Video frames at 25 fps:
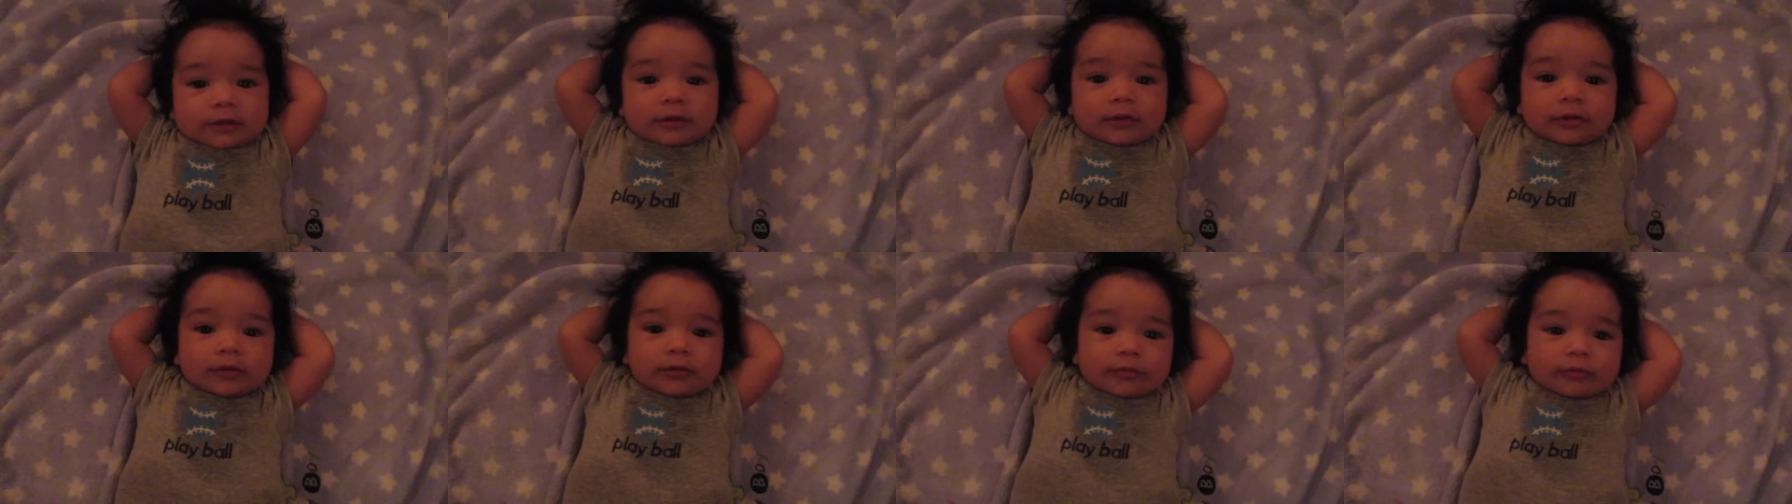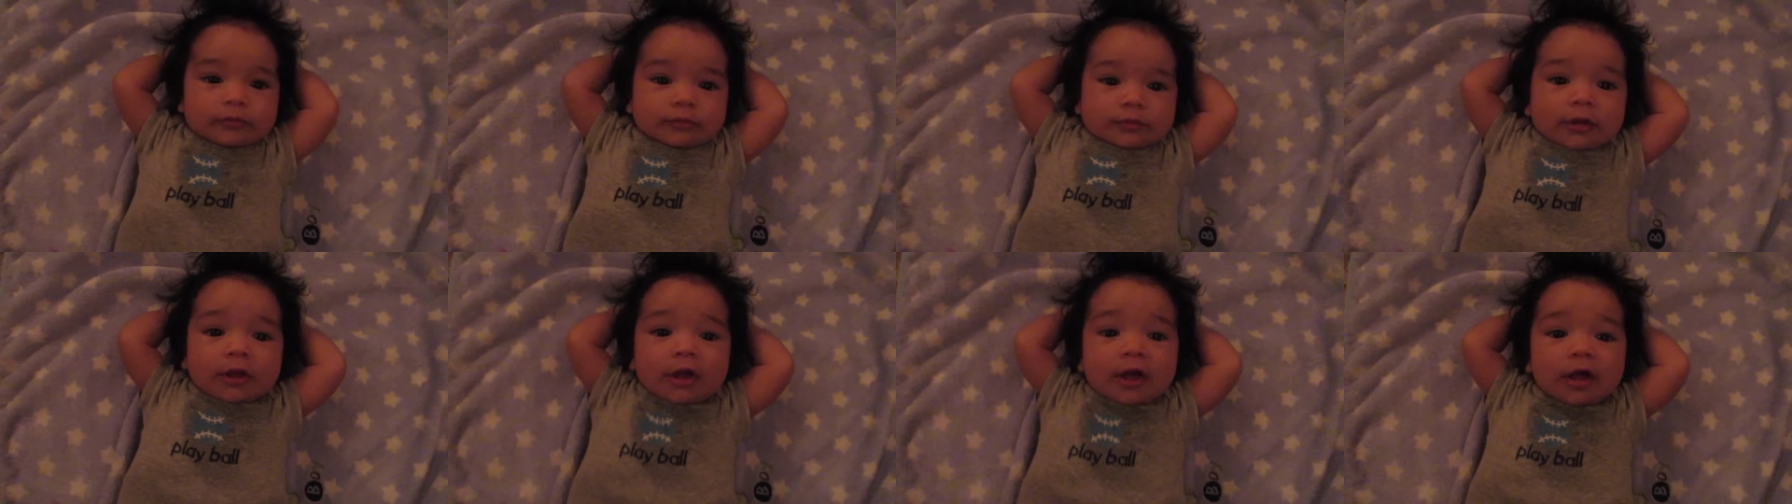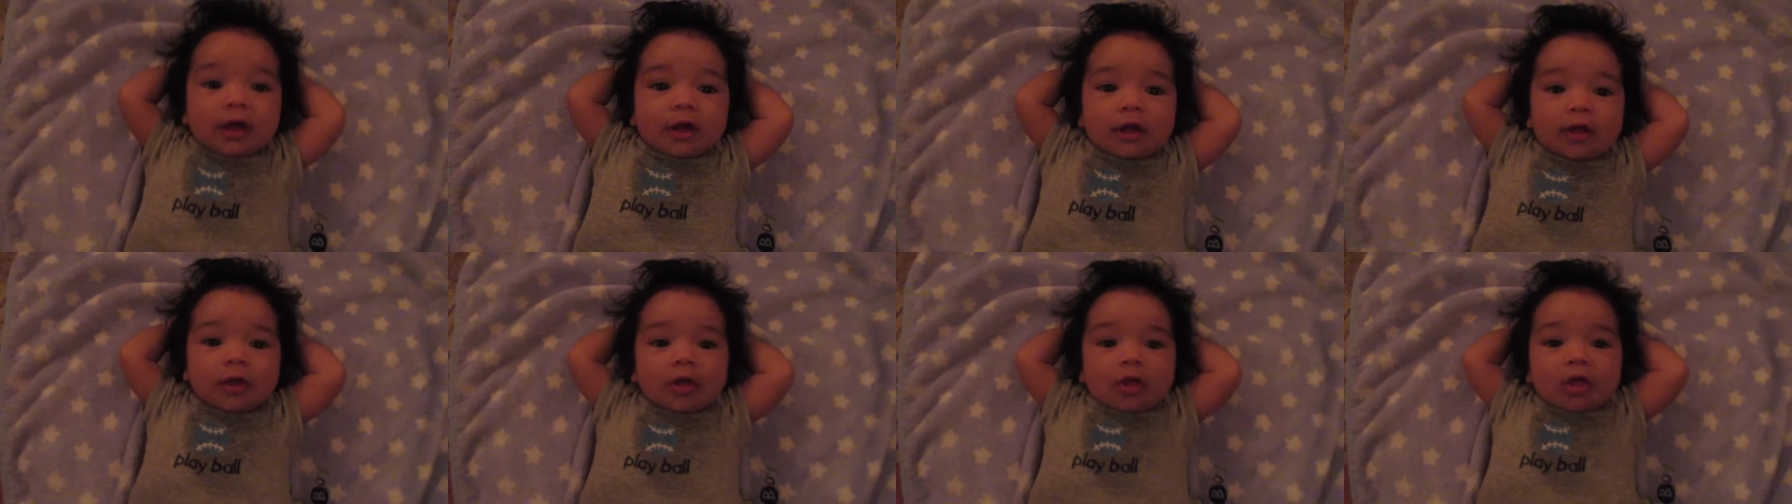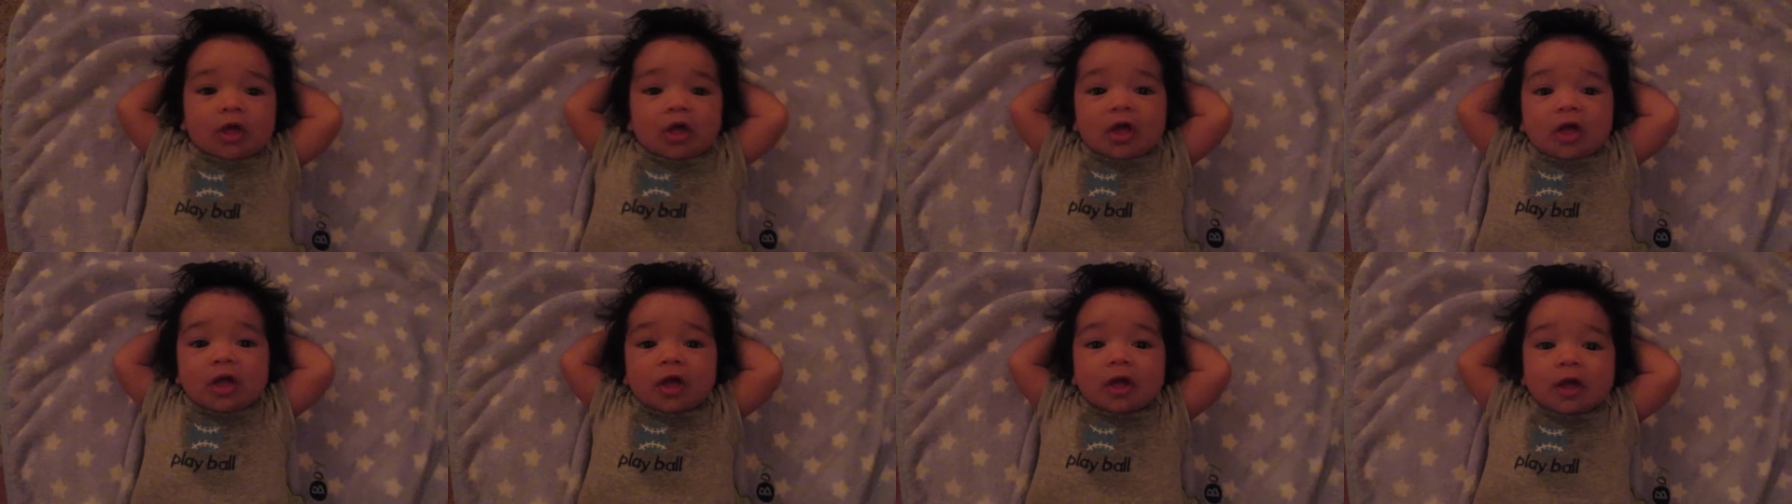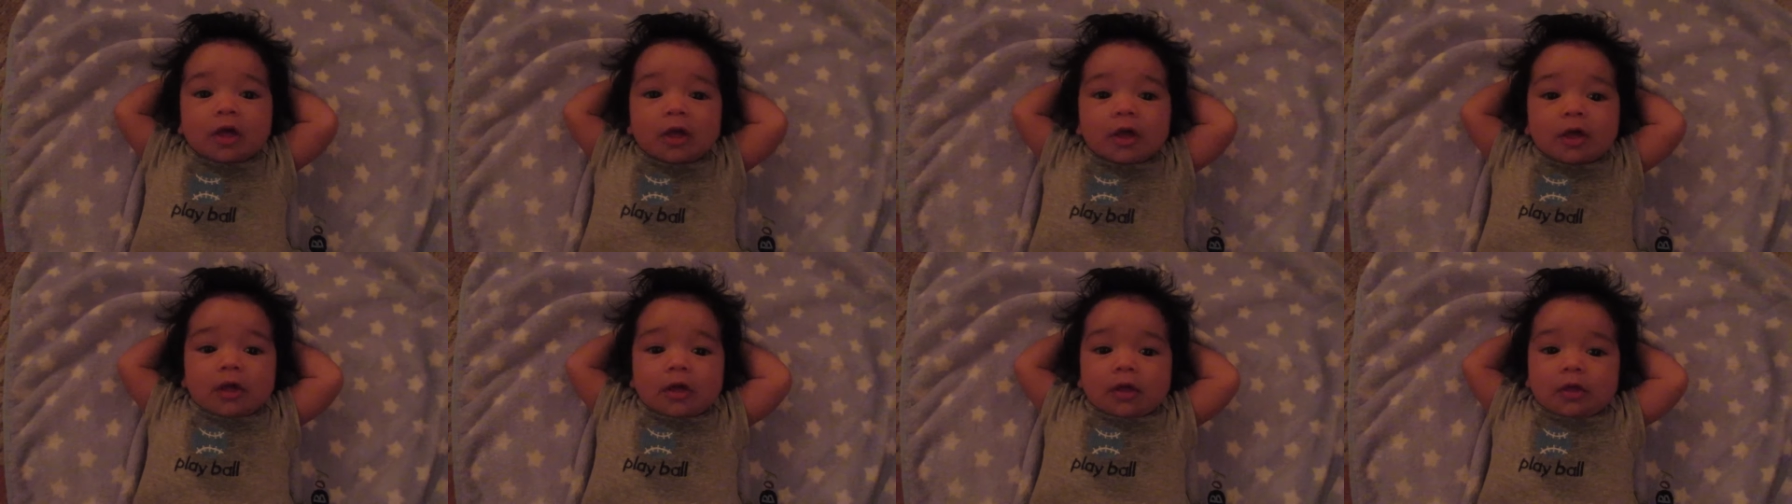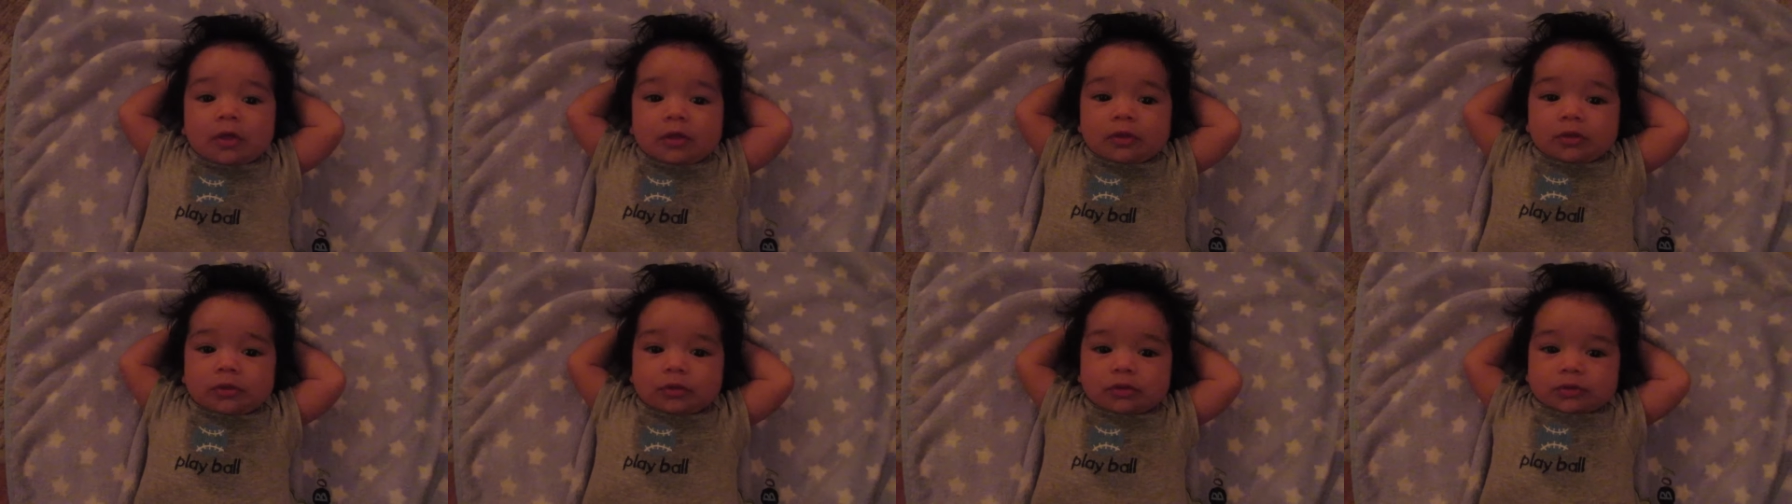and I think you want to be a big
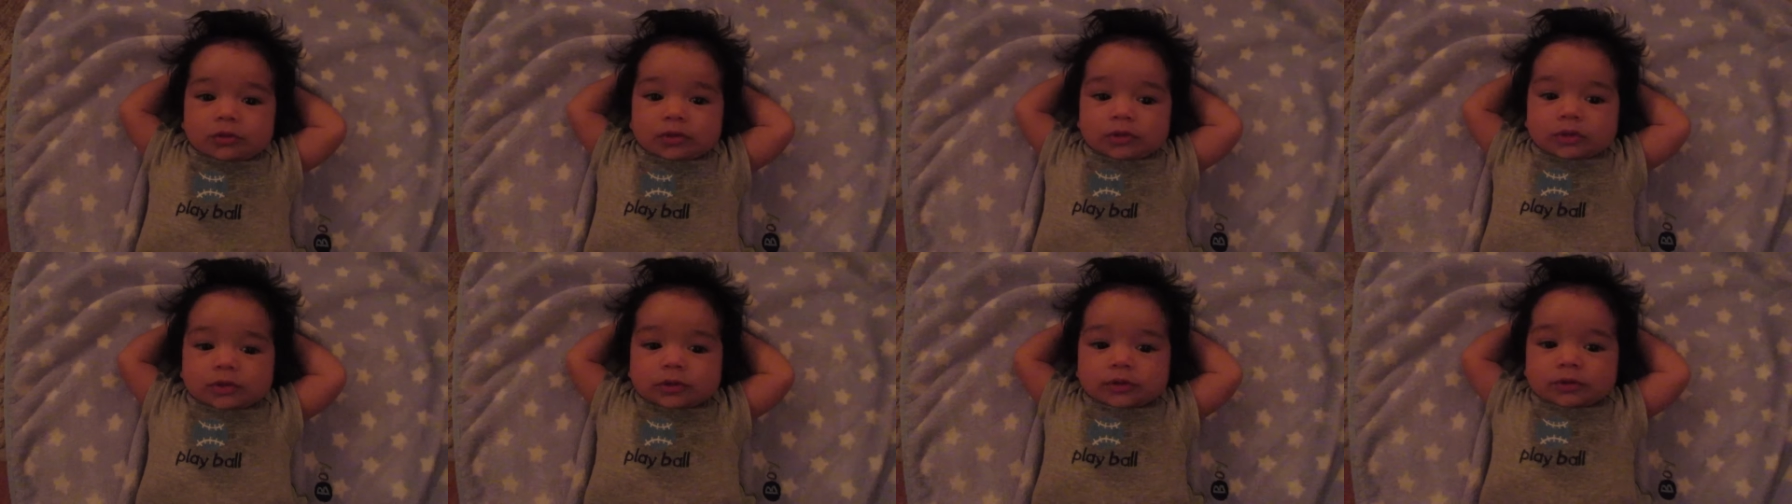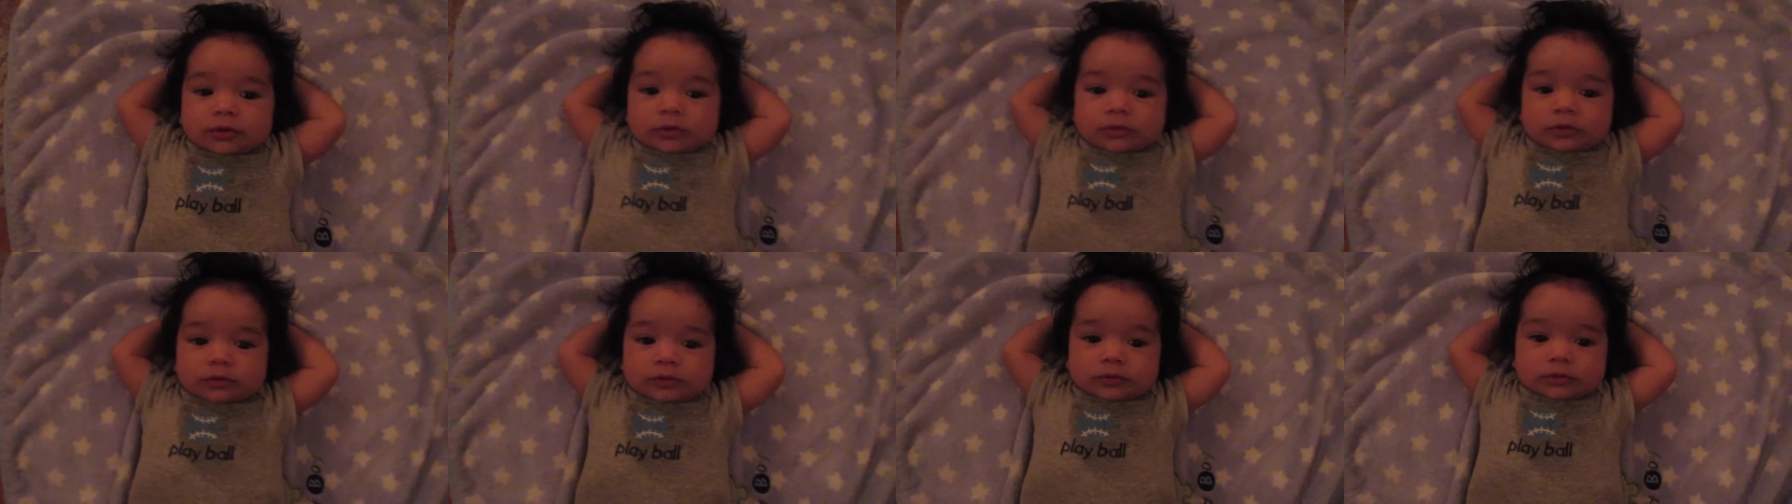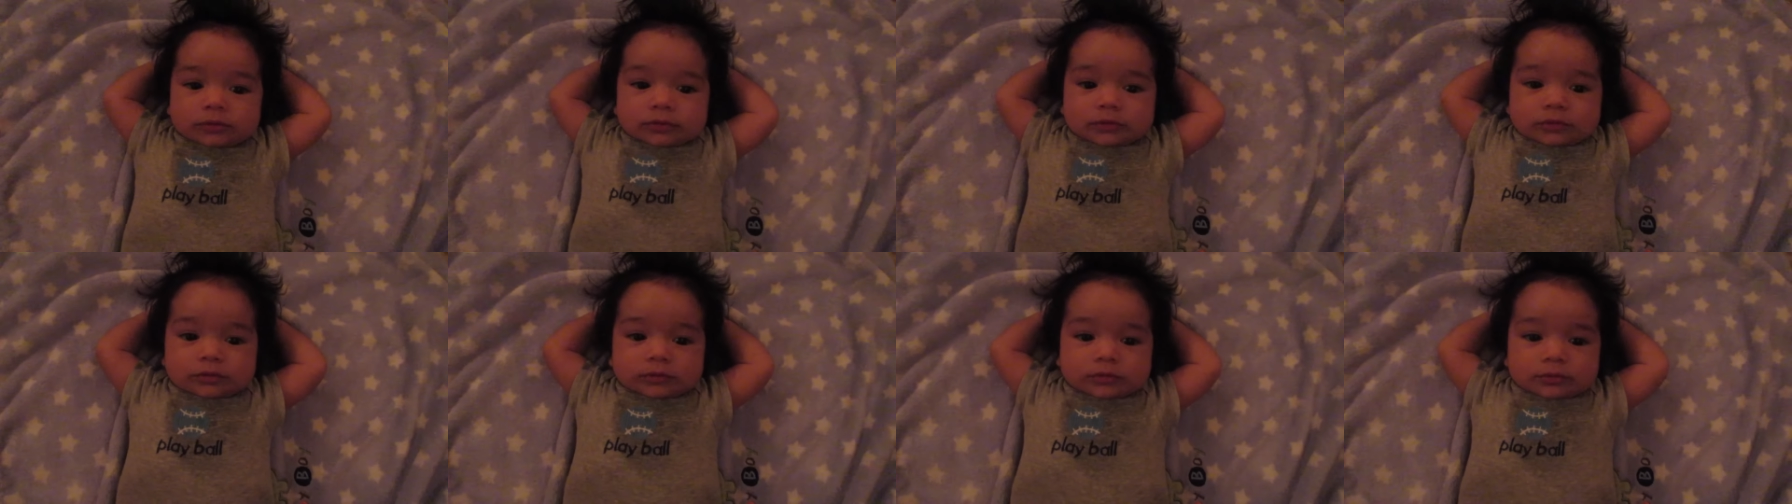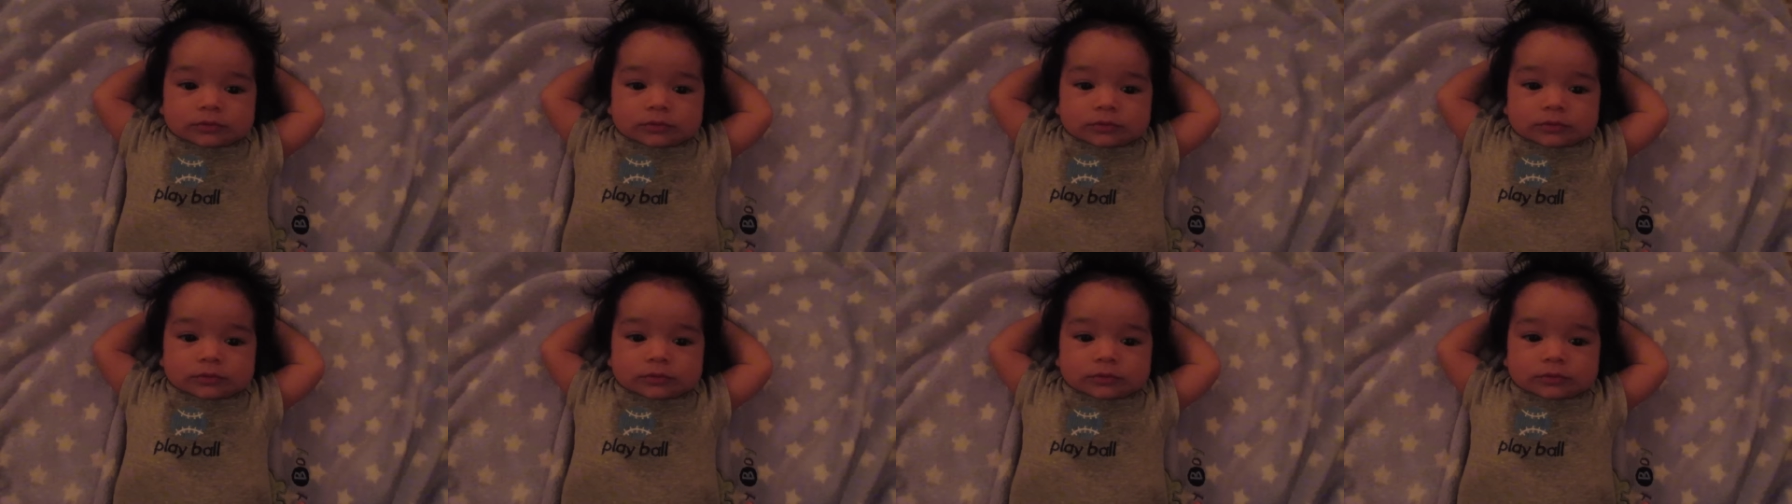kid already